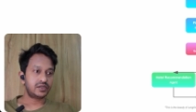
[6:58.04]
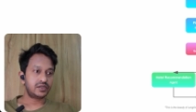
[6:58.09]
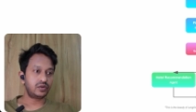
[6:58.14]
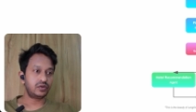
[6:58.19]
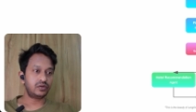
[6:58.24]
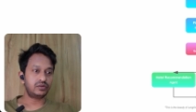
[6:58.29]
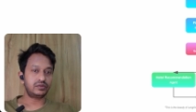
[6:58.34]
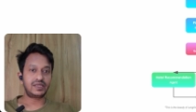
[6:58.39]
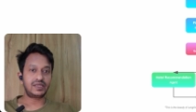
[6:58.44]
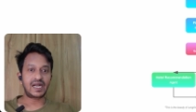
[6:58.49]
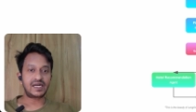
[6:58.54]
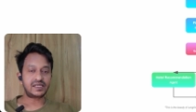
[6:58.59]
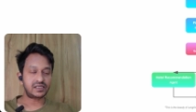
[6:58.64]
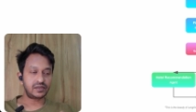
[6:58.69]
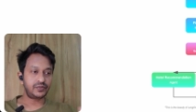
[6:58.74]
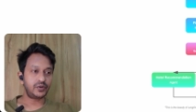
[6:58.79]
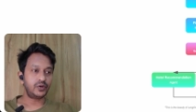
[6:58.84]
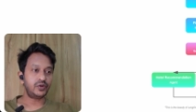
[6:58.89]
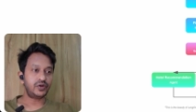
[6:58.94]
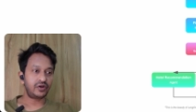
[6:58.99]
so that's
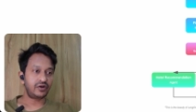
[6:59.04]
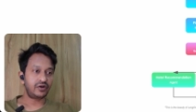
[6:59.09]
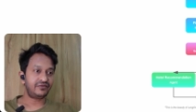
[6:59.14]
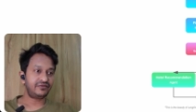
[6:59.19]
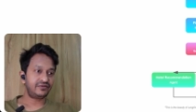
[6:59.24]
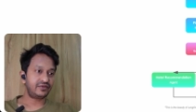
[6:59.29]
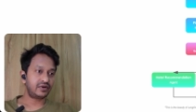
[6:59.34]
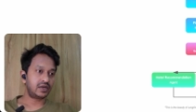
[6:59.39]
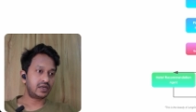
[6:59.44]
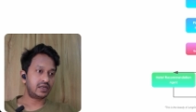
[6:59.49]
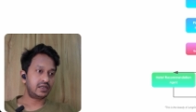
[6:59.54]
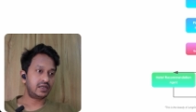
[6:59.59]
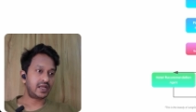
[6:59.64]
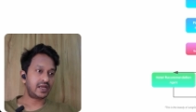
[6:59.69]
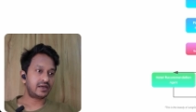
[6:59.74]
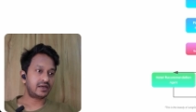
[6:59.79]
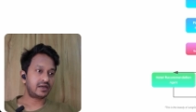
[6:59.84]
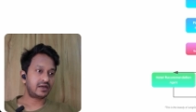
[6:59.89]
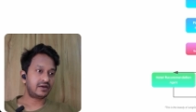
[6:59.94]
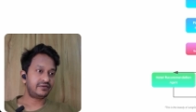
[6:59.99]
the beauty of uh,
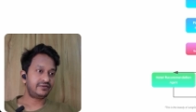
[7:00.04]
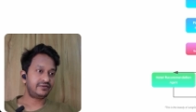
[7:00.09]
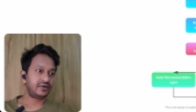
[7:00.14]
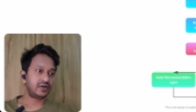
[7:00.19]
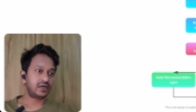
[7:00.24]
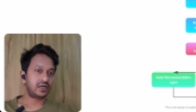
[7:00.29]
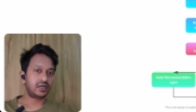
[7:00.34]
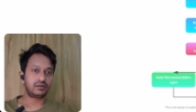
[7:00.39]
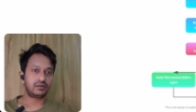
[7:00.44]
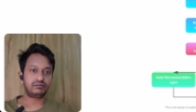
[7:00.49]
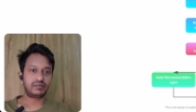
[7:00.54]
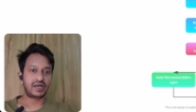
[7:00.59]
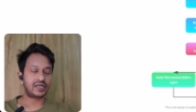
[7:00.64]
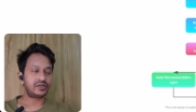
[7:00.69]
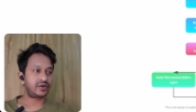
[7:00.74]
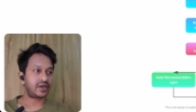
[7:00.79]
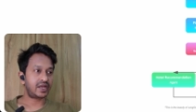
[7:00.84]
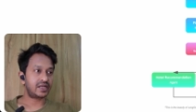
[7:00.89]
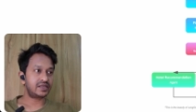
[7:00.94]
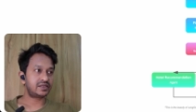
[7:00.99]
LangGraph. Uh,
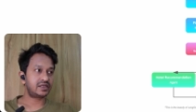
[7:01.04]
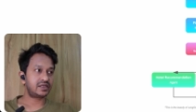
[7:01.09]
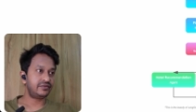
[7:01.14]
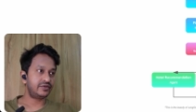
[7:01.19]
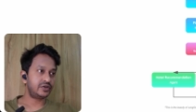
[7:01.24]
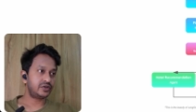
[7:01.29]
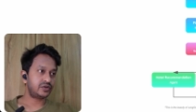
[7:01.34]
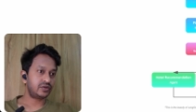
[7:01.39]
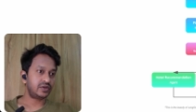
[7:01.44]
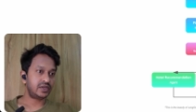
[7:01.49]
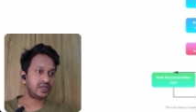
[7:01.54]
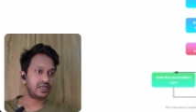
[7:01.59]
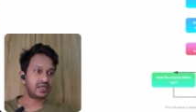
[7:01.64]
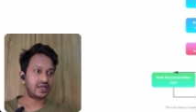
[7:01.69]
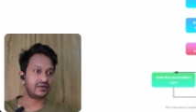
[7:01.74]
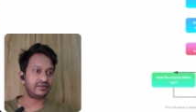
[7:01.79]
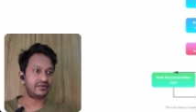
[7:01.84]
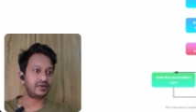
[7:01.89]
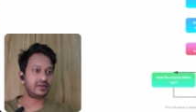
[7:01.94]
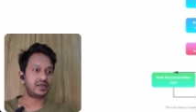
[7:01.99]
as you can see
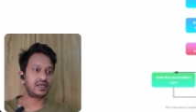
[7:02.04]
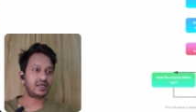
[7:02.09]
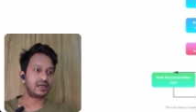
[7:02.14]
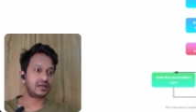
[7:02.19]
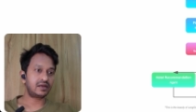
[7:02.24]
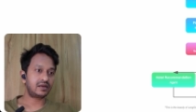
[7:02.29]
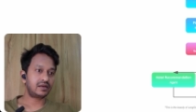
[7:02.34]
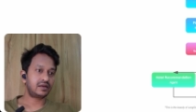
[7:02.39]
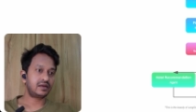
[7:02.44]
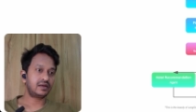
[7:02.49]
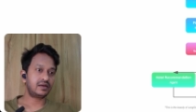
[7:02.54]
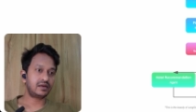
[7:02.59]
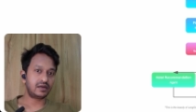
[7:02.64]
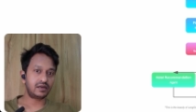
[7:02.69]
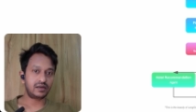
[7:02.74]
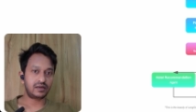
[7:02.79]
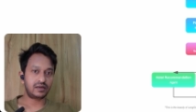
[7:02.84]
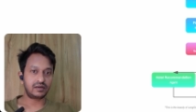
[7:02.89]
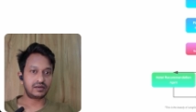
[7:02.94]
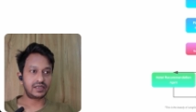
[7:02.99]
visually, everything
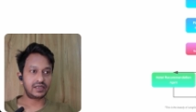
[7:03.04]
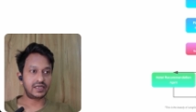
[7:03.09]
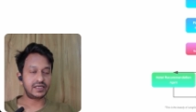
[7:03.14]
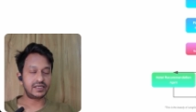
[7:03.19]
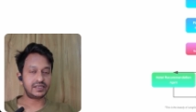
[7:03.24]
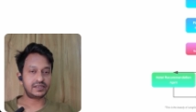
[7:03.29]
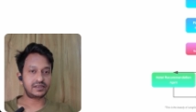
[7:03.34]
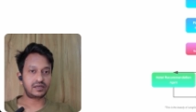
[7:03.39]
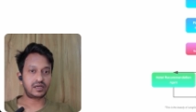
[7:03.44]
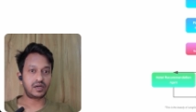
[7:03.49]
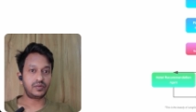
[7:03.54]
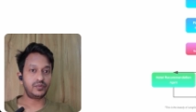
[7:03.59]
uh, is